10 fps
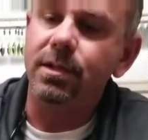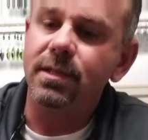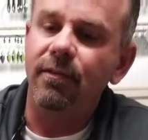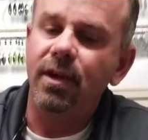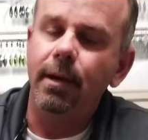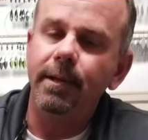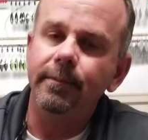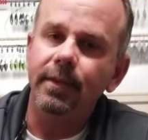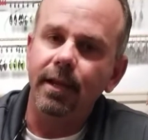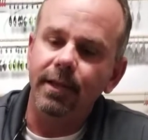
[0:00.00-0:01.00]
stuff
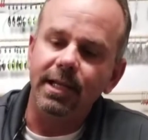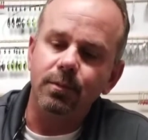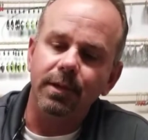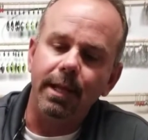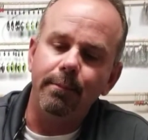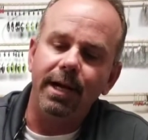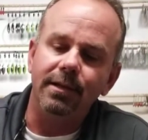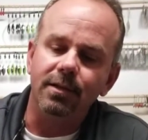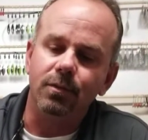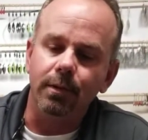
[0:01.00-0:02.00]
coming, and that's when they
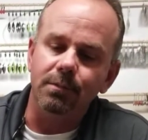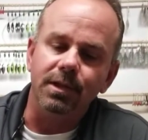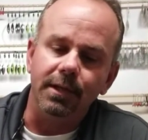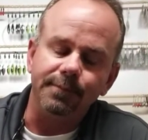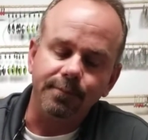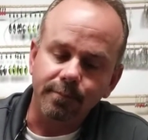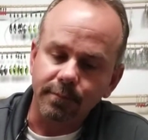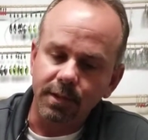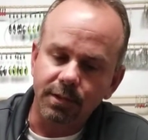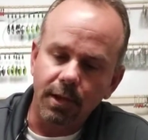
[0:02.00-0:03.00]
bite the swim jig.
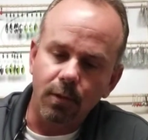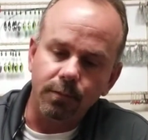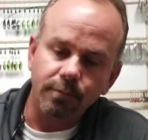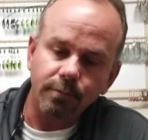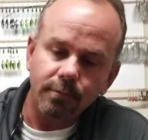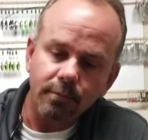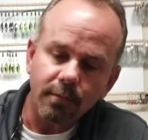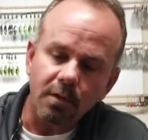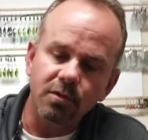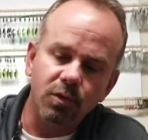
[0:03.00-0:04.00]
So
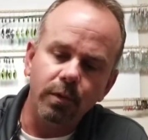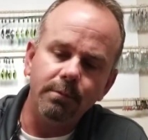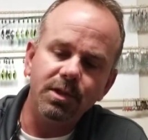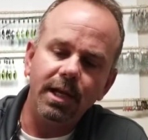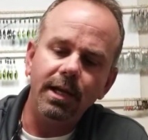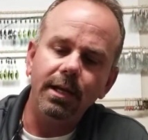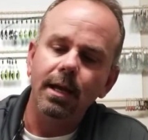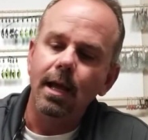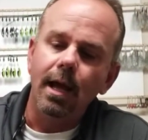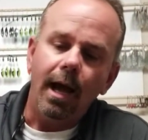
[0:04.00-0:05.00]
swim jig,
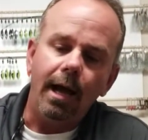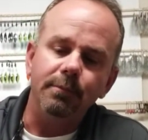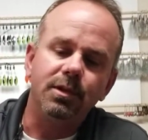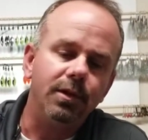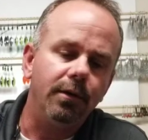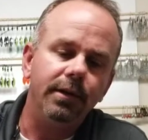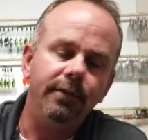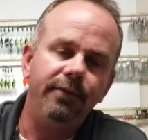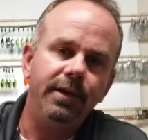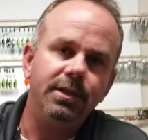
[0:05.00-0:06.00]
I'm certainly
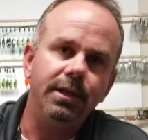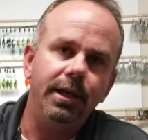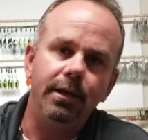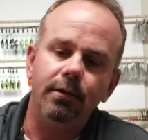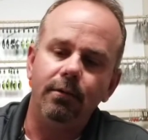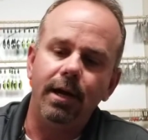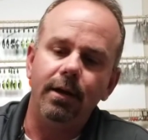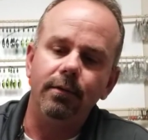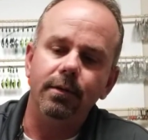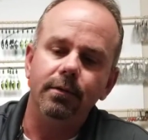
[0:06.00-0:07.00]
fishing it
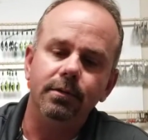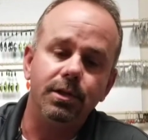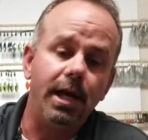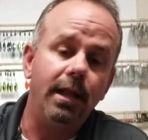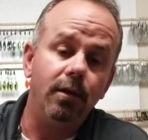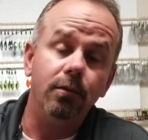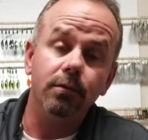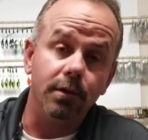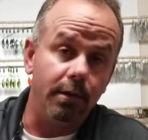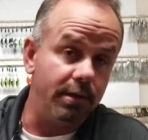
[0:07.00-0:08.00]
around
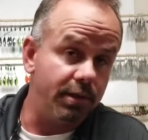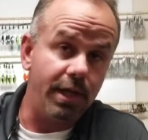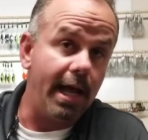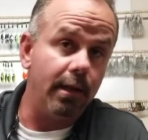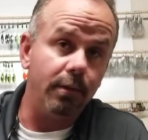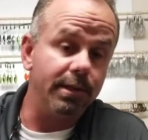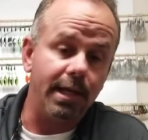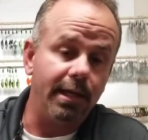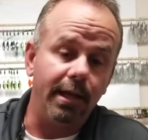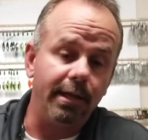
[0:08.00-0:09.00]
as shallow as I
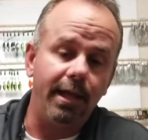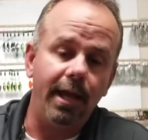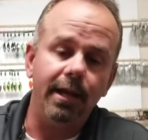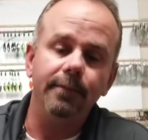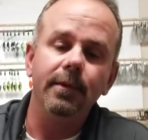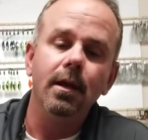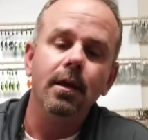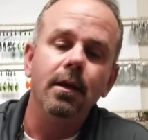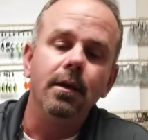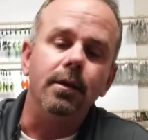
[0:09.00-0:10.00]
can.
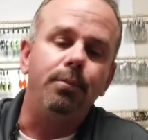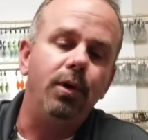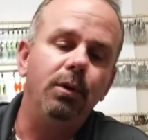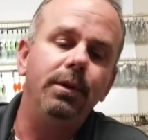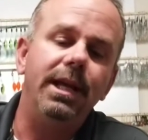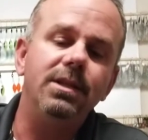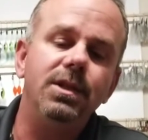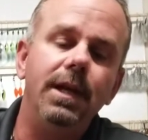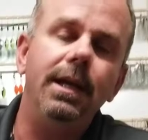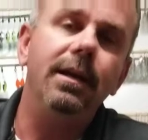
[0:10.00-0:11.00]
The pro blade
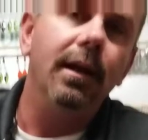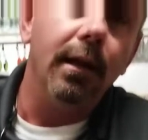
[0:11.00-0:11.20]
jig,